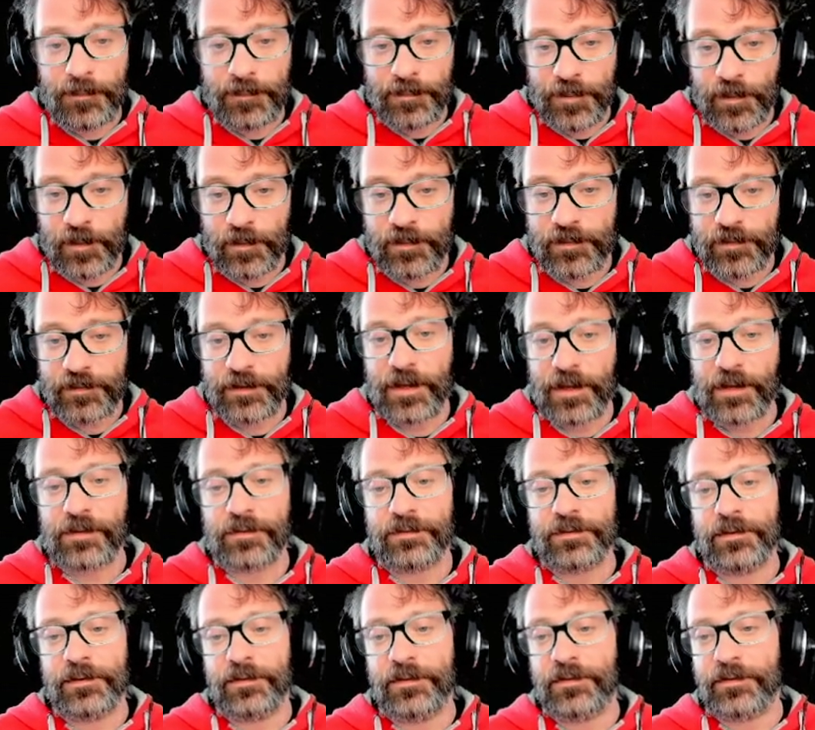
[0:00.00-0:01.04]

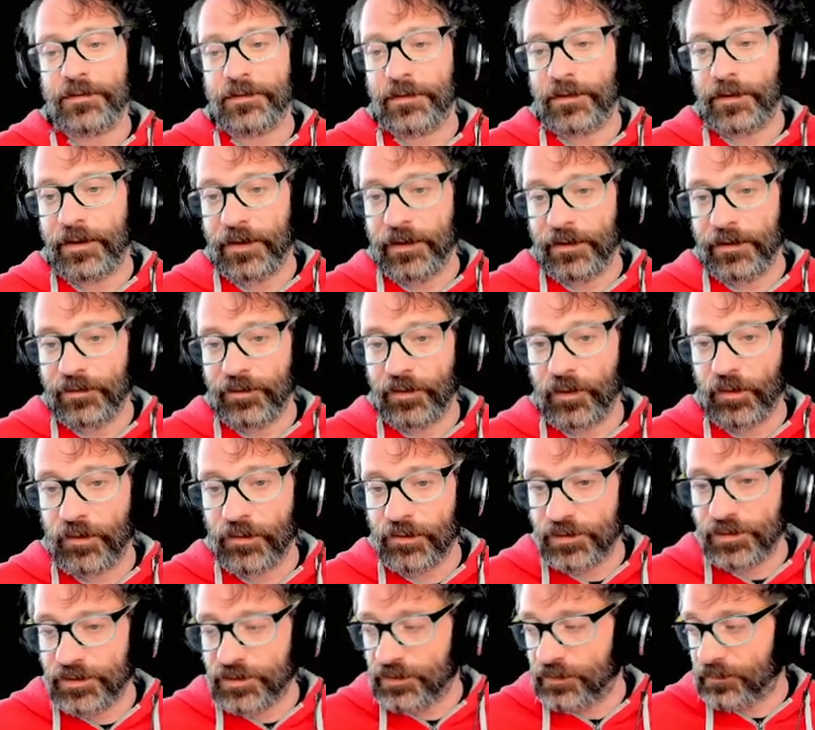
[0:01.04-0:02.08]
personalities, and
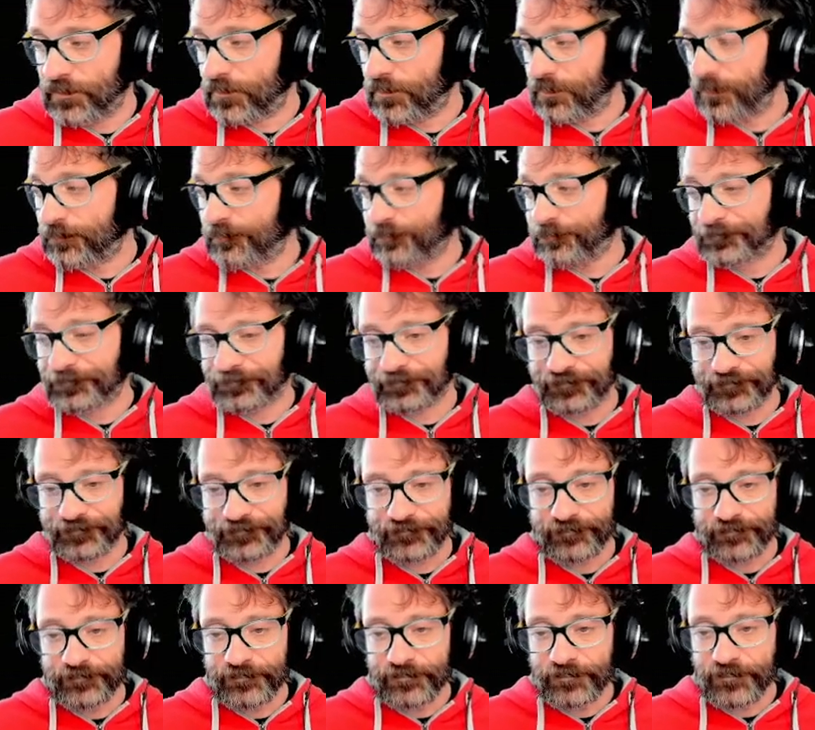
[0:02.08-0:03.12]
origins.
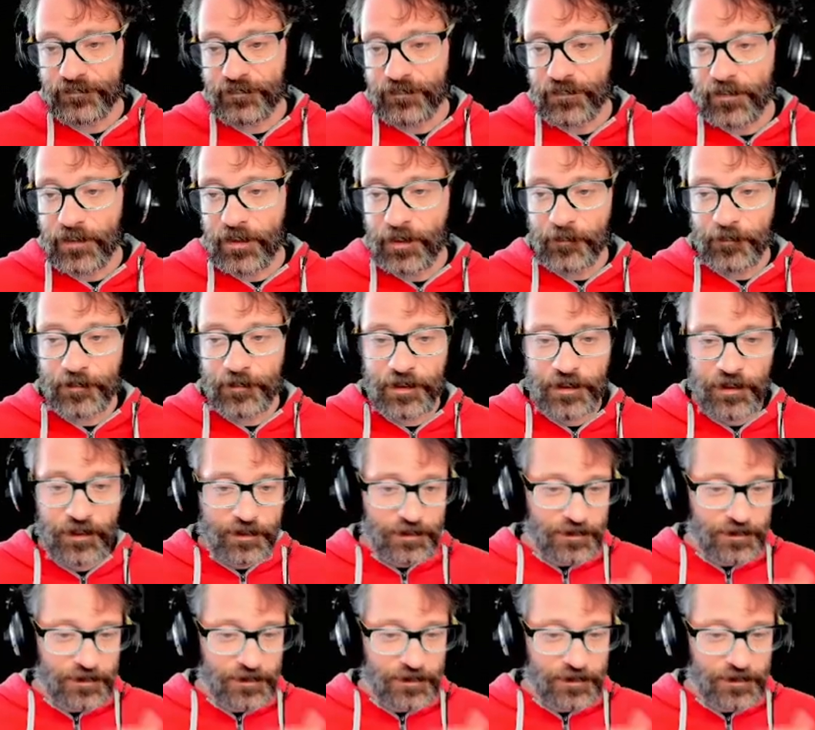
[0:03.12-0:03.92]
I'm going